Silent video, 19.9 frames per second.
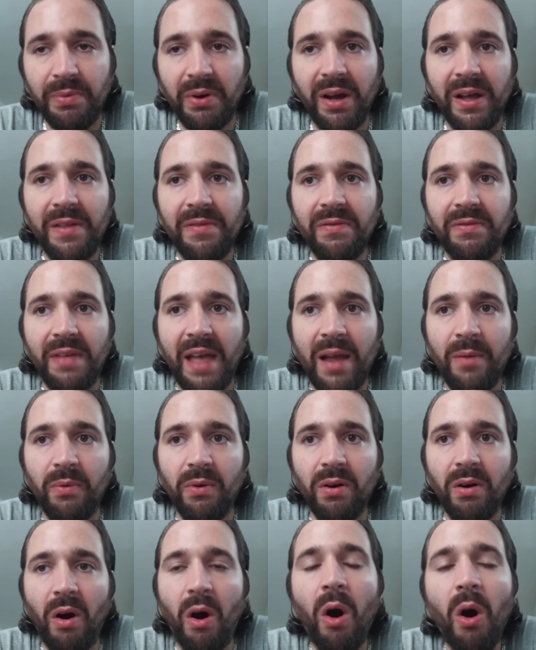But they
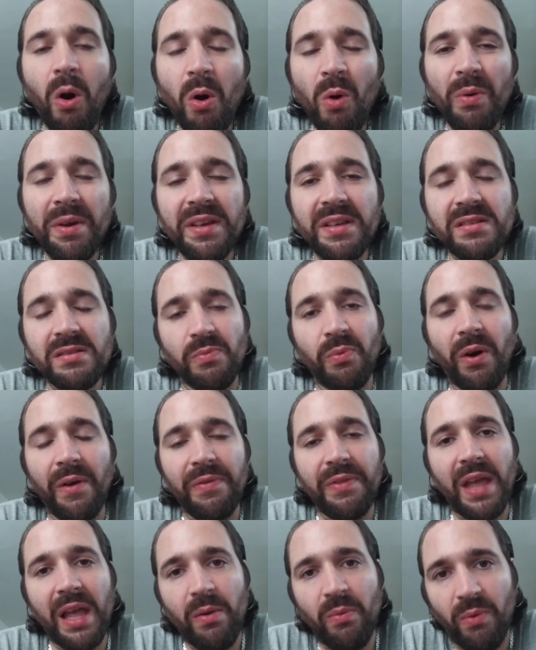were always
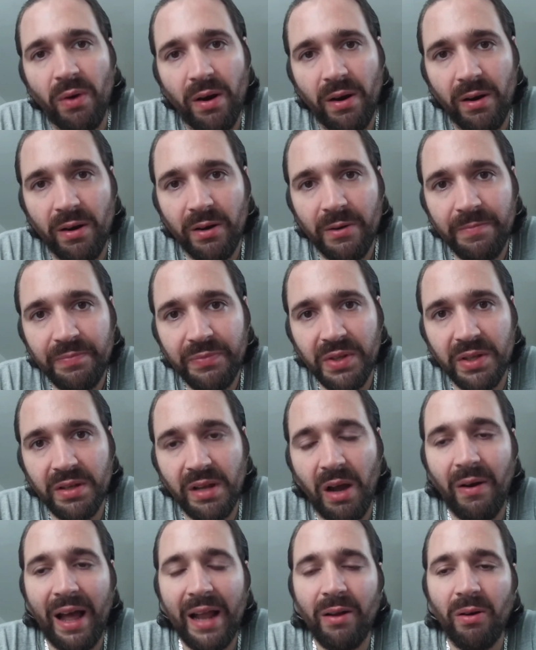what they were. You
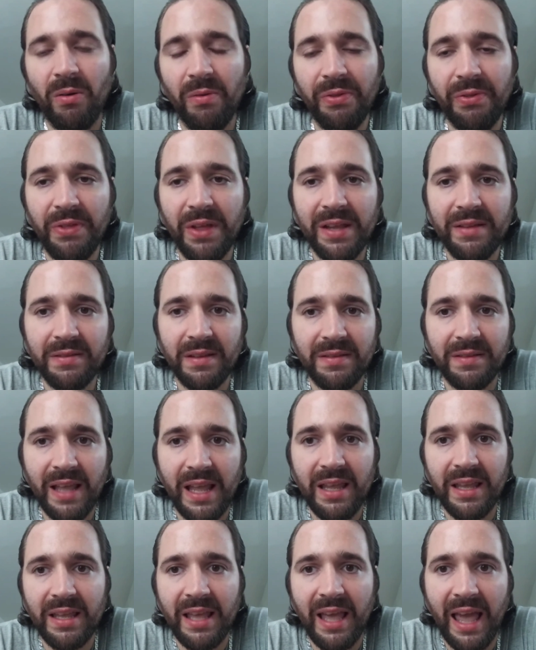know, I don't think that
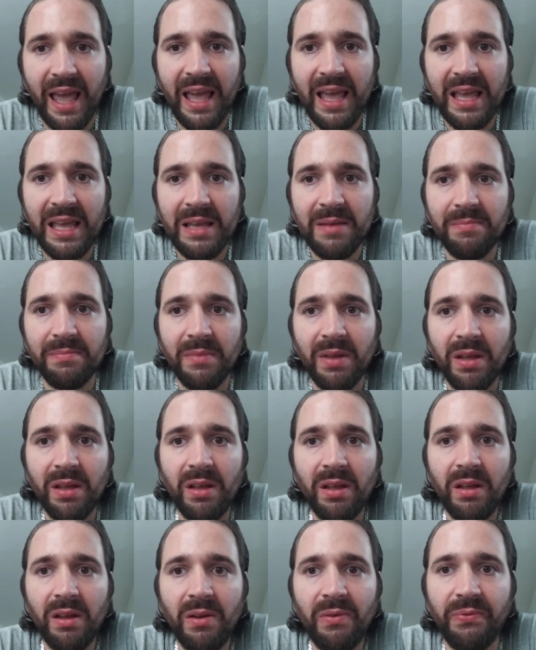they came
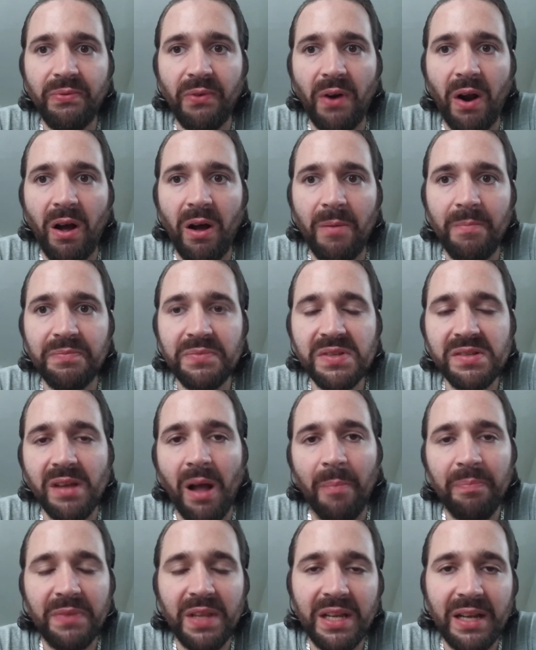from
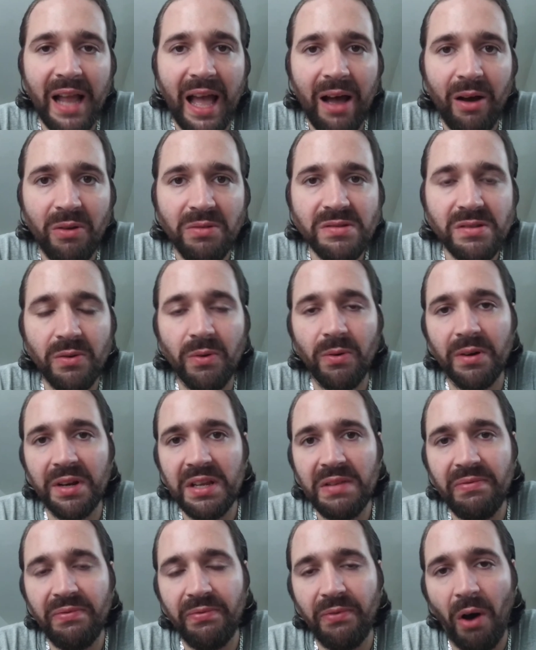something else or
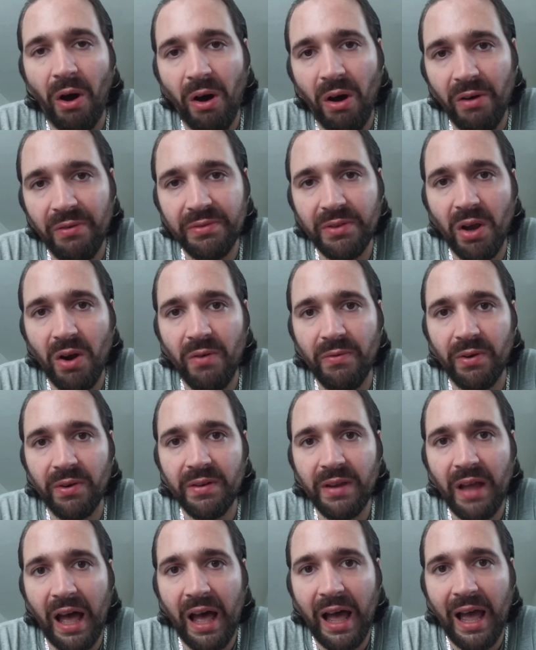evolved over
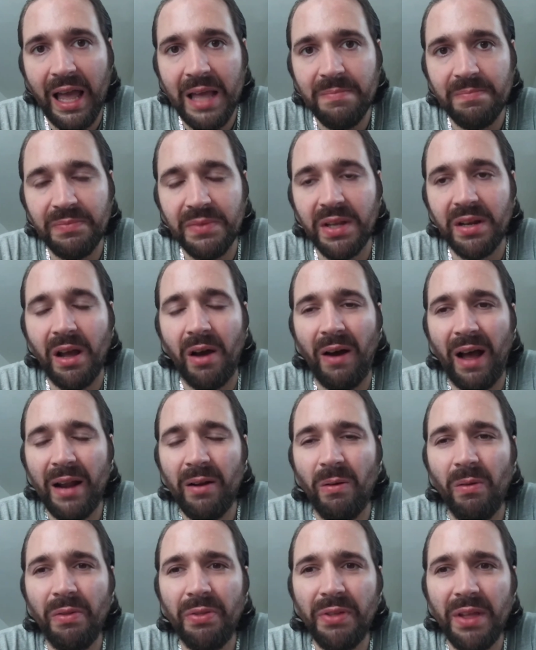time. You know, I
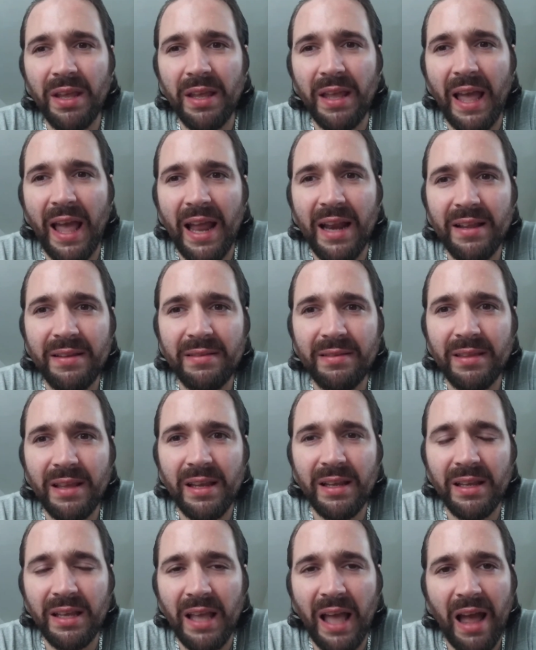don't think
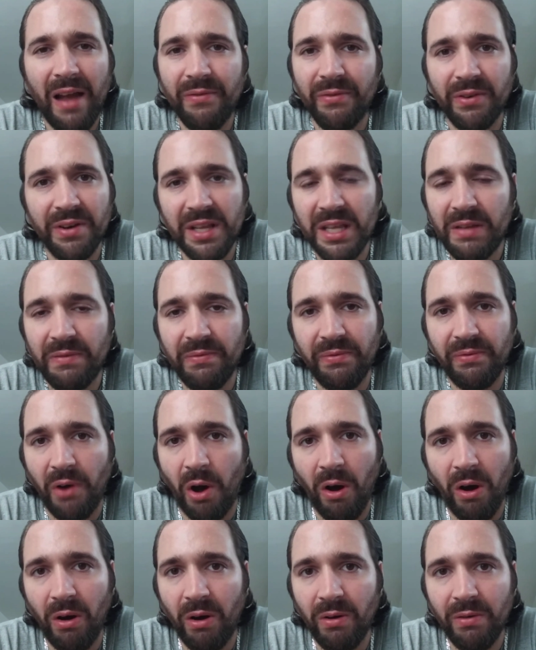anything ever
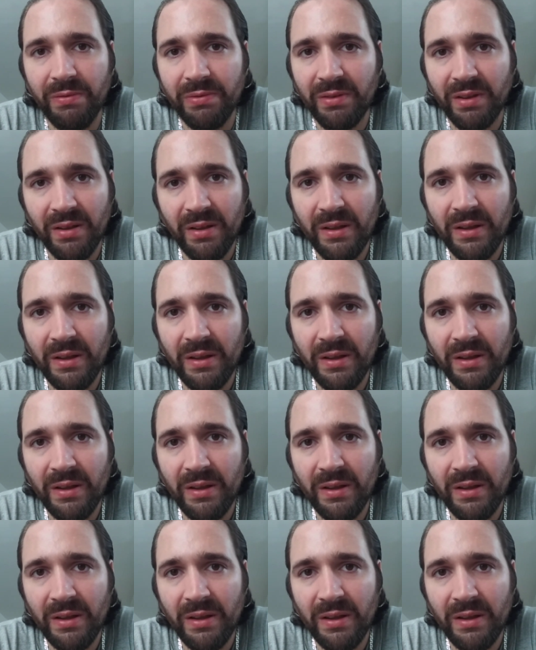evolved.